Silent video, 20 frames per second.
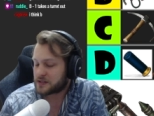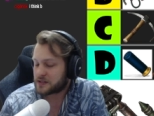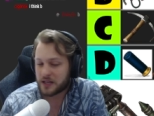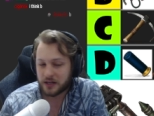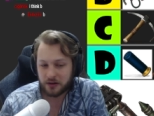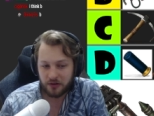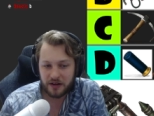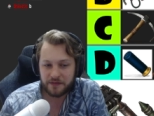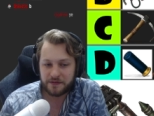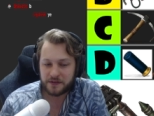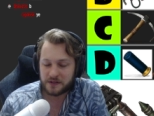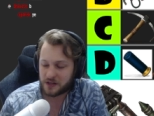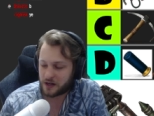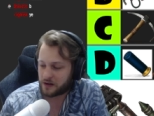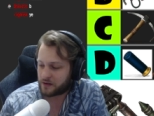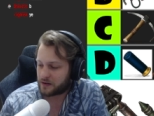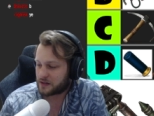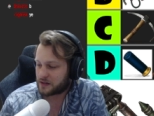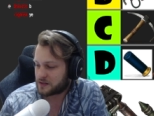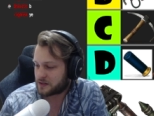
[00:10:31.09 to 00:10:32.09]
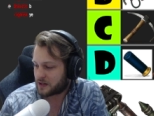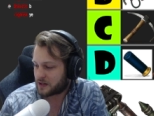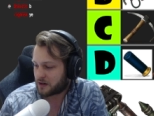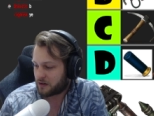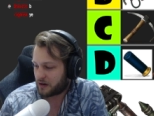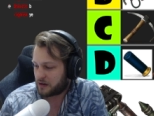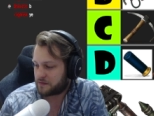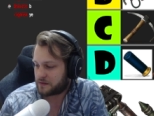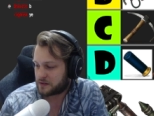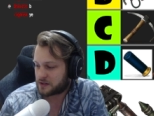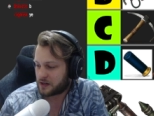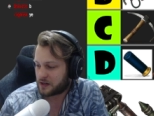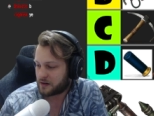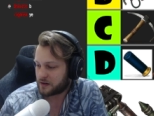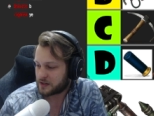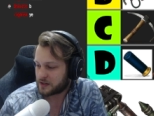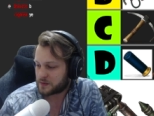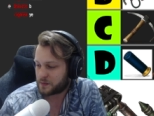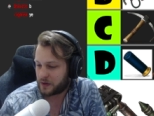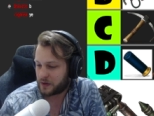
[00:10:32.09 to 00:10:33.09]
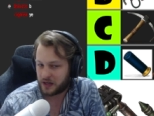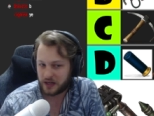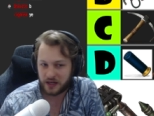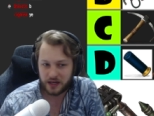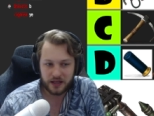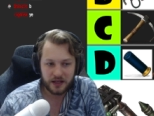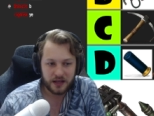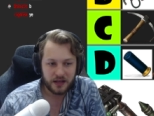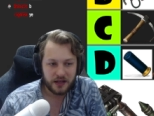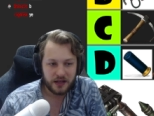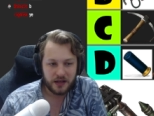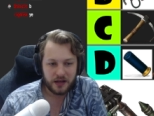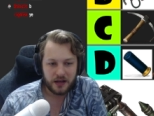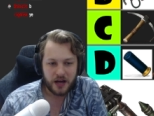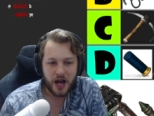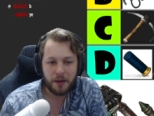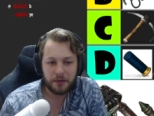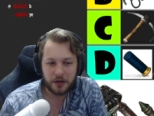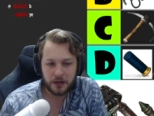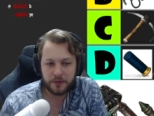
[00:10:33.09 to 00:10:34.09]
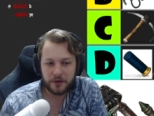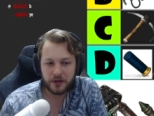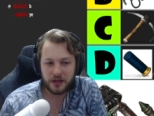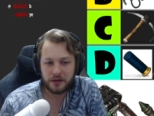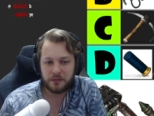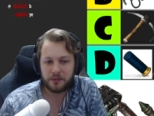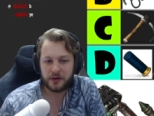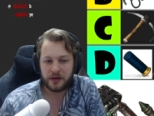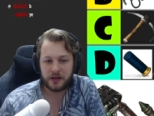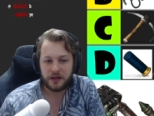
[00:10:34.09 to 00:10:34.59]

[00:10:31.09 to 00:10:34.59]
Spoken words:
They're great for turrets. B. I'm going to put it in B.